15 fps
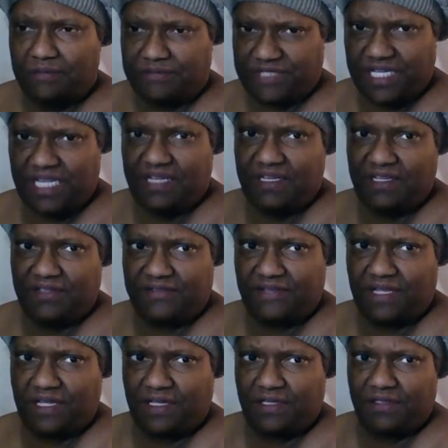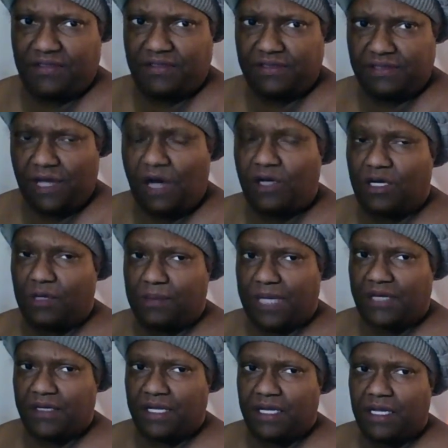say these things, talk
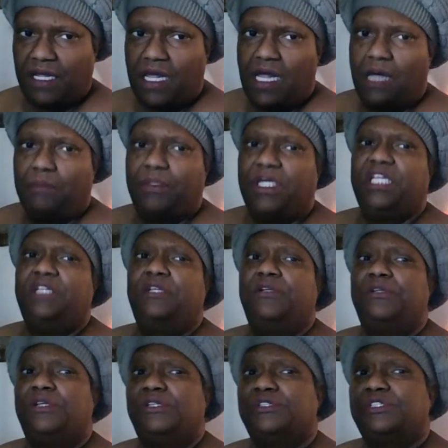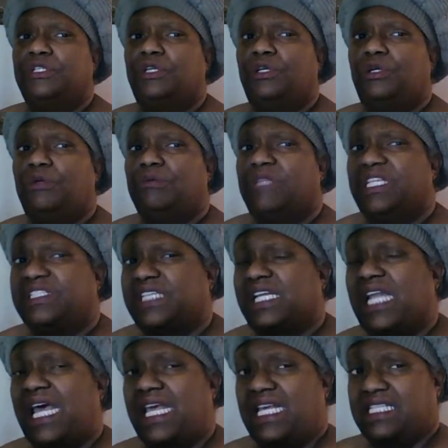about it. But in a nursing home, let's say
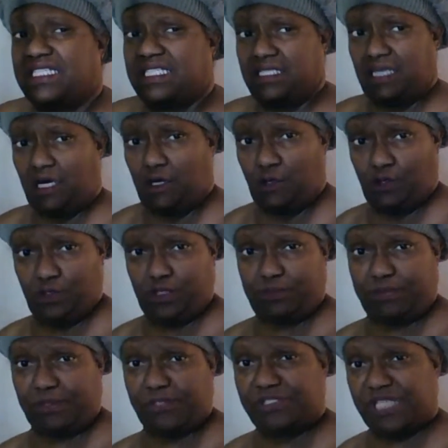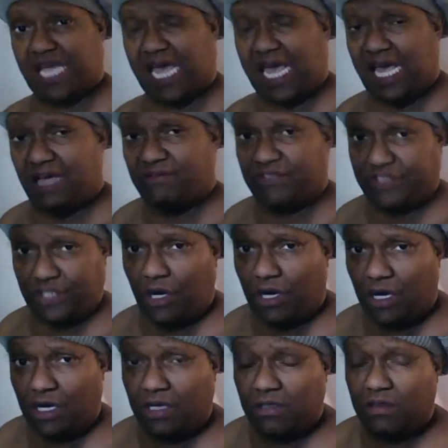like it's an older person that have a
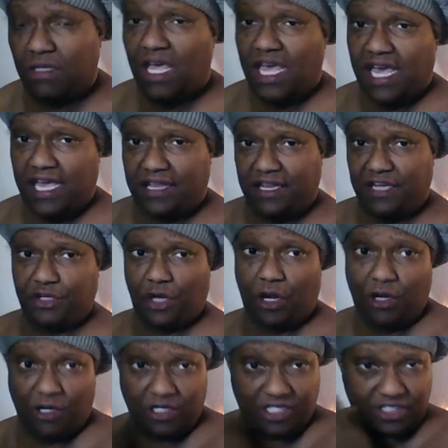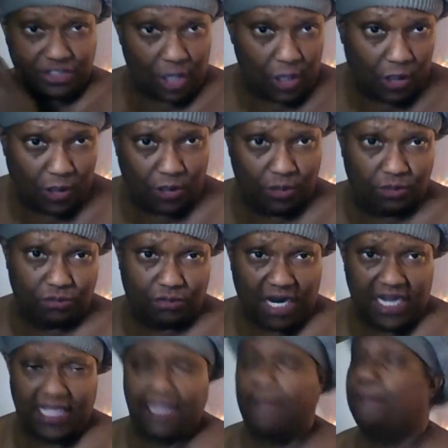dog and the dog is home,
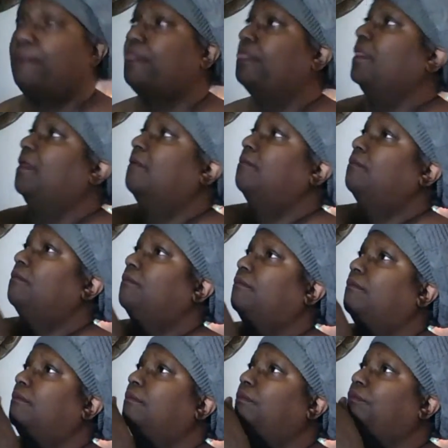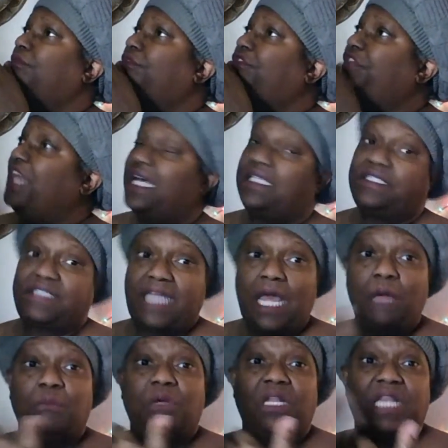right? Yes,
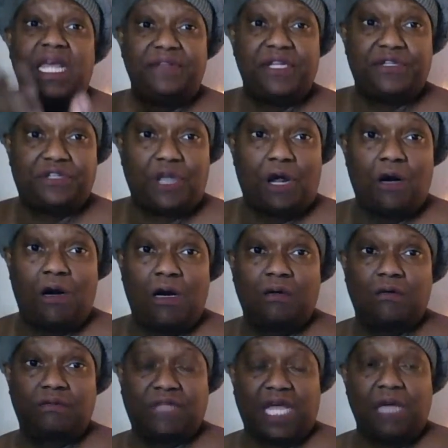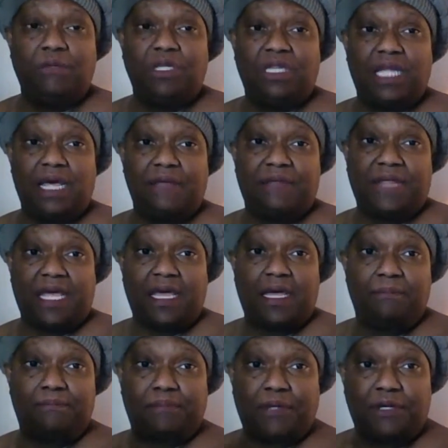they will let that
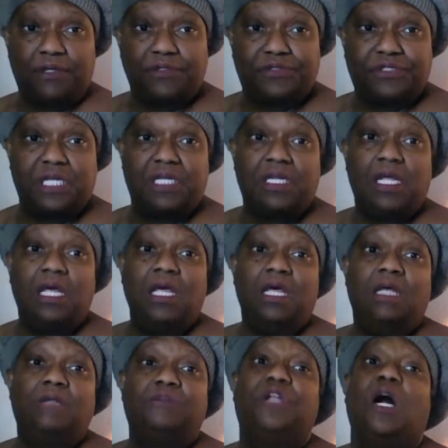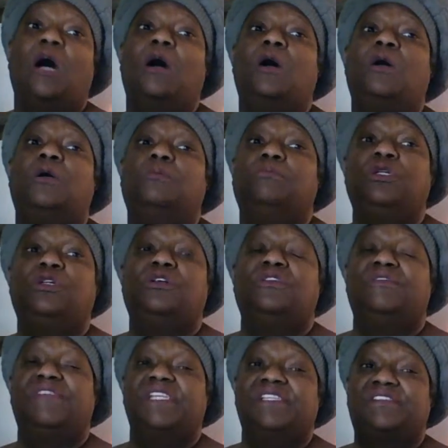person dog
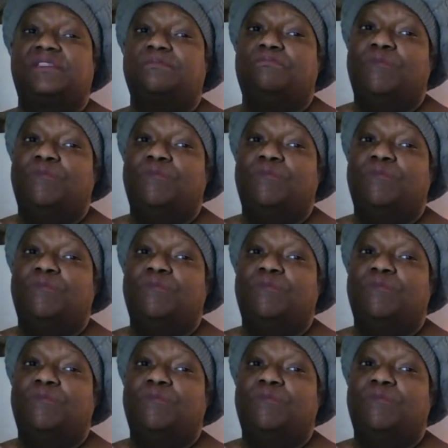move in